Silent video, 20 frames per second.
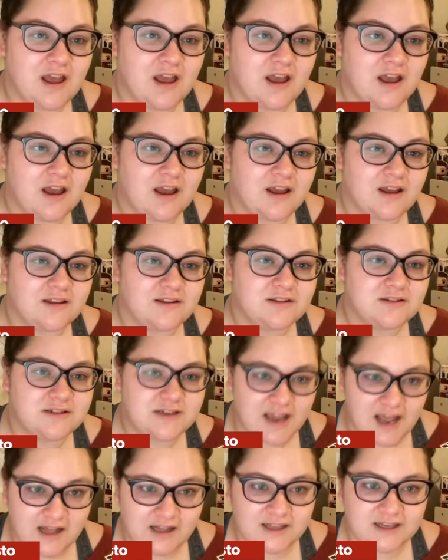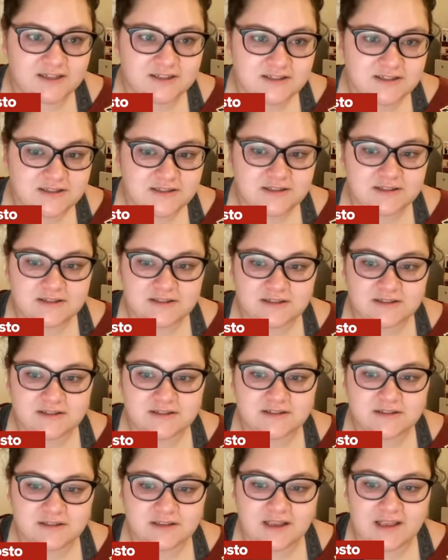uh, Dallas
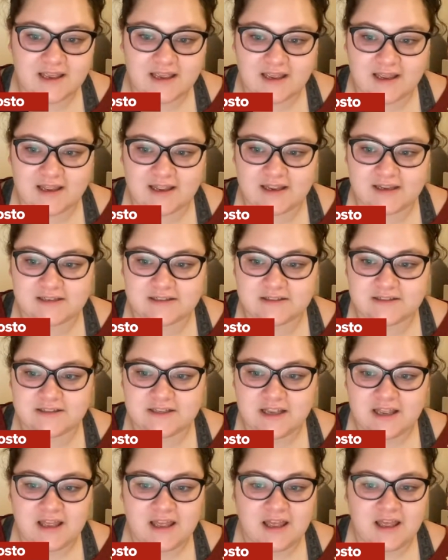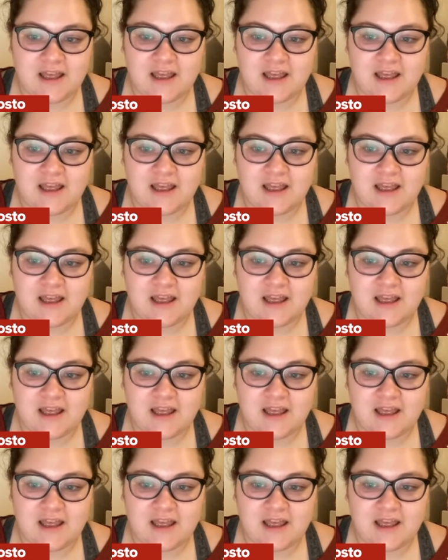and